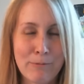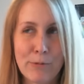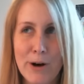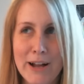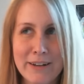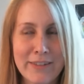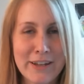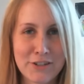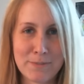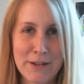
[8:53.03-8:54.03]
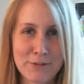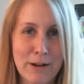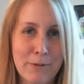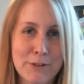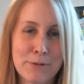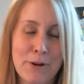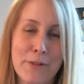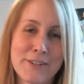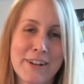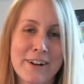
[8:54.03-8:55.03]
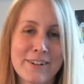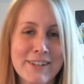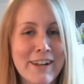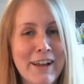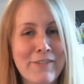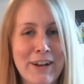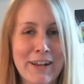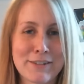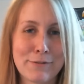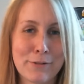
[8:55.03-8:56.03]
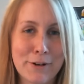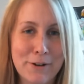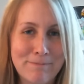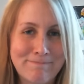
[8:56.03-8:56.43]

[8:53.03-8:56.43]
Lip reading: Why did they just mess around with two other singers? And I have an answer for you.